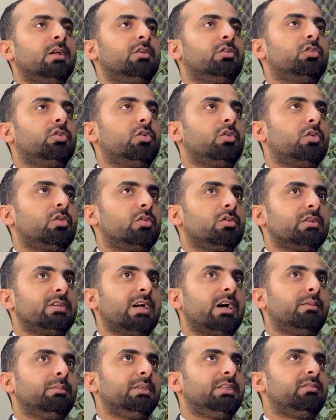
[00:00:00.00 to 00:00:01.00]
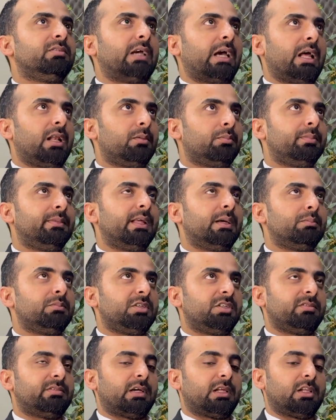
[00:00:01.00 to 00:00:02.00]
So yeah, means we help
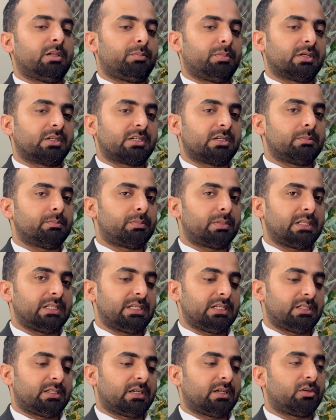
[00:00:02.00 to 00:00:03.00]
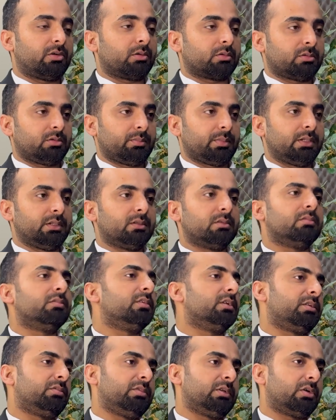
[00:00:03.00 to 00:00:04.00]
them develop a complete a document
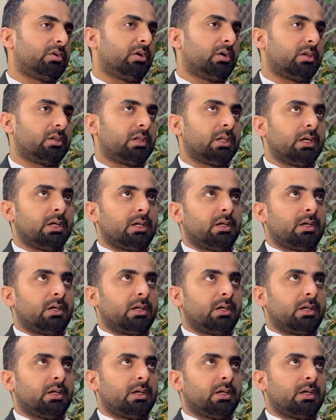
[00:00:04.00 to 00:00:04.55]
which we call